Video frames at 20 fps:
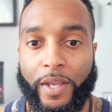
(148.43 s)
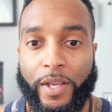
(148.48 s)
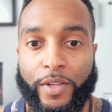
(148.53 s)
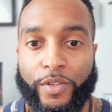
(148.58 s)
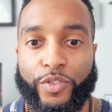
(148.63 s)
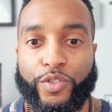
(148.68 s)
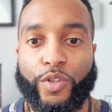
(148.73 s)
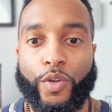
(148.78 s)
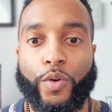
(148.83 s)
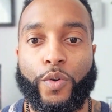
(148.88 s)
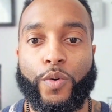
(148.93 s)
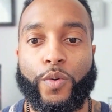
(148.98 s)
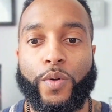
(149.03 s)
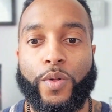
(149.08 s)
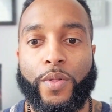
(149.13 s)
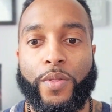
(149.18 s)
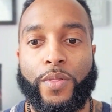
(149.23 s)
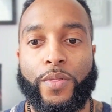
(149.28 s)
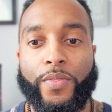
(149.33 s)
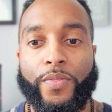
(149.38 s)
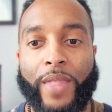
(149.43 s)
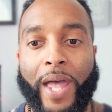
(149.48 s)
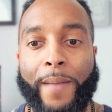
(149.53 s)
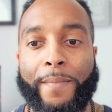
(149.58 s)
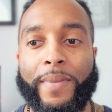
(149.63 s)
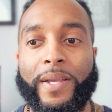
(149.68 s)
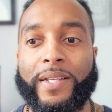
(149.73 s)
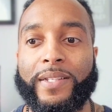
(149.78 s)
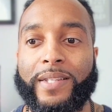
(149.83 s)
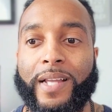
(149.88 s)
So that
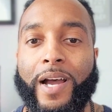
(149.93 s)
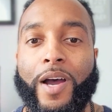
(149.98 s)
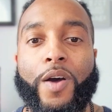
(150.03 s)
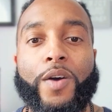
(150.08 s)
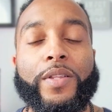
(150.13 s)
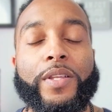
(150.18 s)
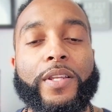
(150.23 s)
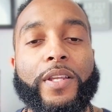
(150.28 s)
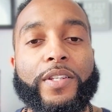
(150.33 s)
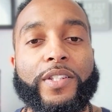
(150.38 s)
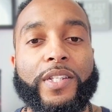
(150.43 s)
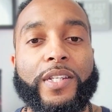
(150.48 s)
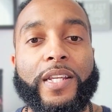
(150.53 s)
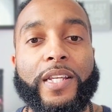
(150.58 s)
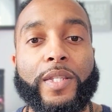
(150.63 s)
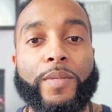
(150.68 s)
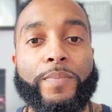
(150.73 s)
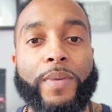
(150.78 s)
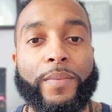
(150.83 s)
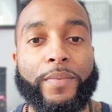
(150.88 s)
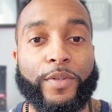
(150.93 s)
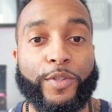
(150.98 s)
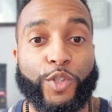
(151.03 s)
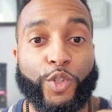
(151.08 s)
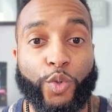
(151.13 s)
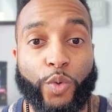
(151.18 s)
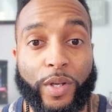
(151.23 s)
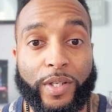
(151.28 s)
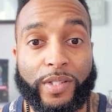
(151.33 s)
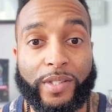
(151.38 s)
means not only does she need to be able to
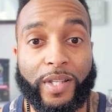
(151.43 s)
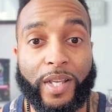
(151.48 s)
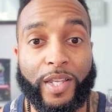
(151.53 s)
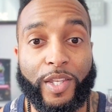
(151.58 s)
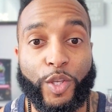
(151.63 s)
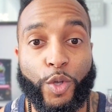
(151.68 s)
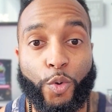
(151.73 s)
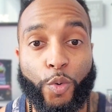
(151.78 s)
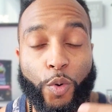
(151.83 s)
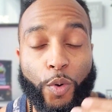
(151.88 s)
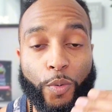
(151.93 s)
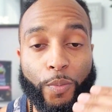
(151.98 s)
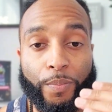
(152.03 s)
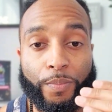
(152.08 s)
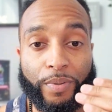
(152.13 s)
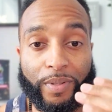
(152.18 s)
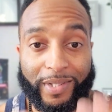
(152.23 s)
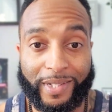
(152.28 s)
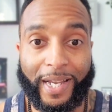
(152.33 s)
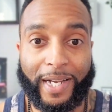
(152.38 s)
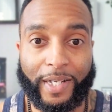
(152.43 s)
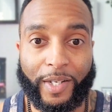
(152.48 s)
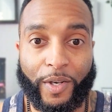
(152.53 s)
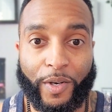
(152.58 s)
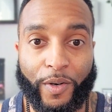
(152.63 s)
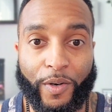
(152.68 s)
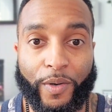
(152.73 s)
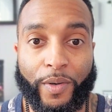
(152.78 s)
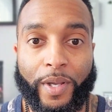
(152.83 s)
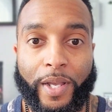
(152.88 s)
trust that you will protect
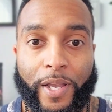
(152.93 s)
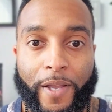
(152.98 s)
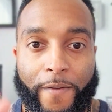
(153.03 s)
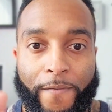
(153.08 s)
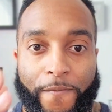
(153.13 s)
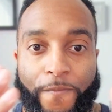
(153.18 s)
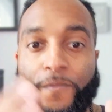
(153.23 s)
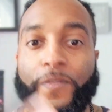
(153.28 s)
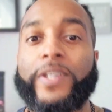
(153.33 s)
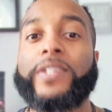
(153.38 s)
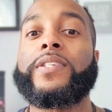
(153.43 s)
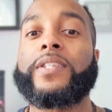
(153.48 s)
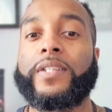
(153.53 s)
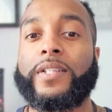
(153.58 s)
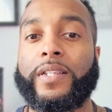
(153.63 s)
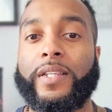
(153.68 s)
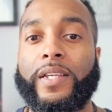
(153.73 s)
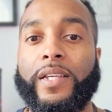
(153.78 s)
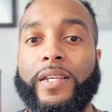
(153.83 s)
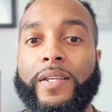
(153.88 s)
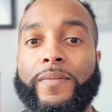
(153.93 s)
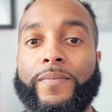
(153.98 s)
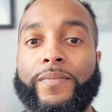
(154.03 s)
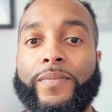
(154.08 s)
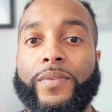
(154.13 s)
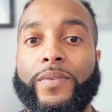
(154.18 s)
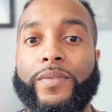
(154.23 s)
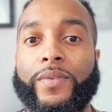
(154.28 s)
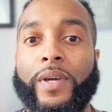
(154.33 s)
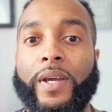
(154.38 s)
her physically,
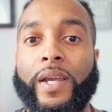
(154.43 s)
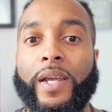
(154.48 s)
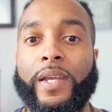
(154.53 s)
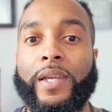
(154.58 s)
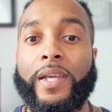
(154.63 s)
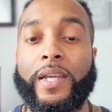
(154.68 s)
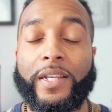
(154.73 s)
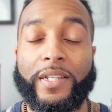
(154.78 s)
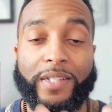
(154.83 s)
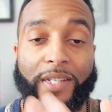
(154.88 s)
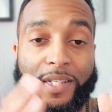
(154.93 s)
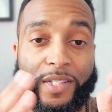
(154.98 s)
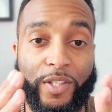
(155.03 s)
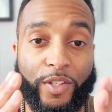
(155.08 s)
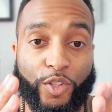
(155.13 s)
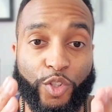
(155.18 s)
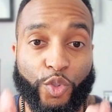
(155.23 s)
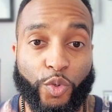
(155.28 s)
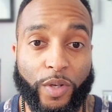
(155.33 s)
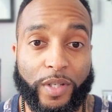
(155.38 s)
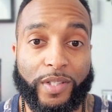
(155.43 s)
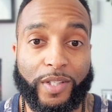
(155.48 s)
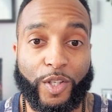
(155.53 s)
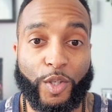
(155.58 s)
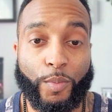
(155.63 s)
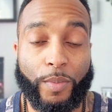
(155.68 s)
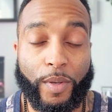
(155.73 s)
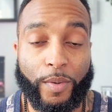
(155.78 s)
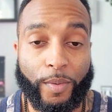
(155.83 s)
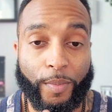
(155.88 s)
right? She needs to trust that
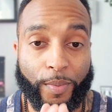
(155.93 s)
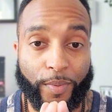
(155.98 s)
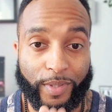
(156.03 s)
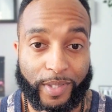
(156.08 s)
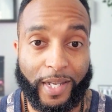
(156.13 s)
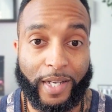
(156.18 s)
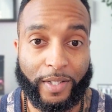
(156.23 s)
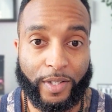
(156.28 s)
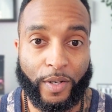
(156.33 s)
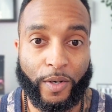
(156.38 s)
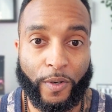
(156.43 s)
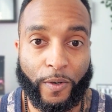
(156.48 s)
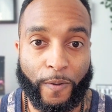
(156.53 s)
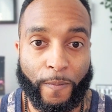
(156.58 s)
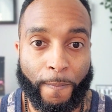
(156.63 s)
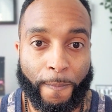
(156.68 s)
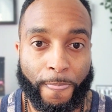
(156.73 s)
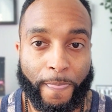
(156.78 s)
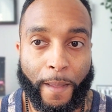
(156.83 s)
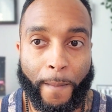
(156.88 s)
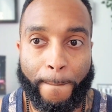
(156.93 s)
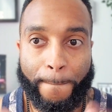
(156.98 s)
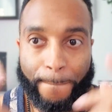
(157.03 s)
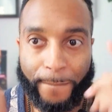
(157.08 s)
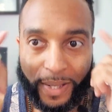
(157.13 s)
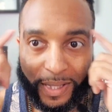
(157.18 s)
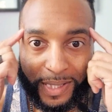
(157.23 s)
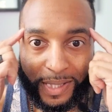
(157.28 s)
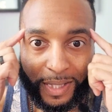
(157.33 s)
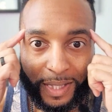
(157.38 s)
you'll be able to protect her
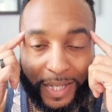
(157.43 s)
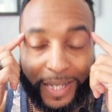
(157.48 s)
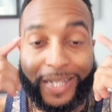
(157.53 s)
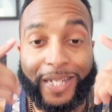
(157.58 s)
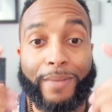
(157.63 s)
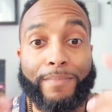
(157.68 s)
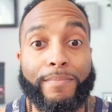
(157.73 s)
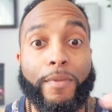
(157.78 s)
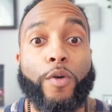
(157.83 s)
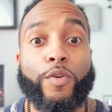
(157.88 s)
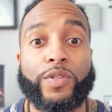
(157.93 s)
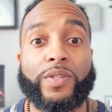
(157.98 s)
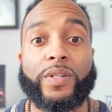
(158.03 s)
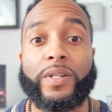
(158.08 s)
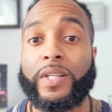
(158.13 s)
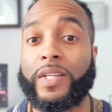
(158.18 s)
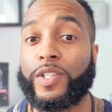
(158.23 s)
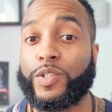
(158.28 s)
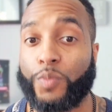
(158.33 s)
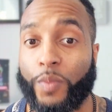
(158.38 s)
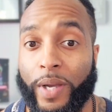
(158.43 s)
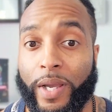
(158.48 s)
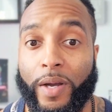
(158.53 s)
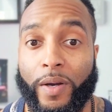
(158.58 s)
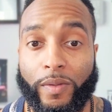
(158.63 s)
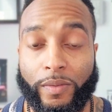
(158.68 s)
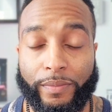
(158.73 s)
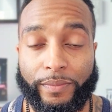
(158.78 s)
mentally and emotionally as well.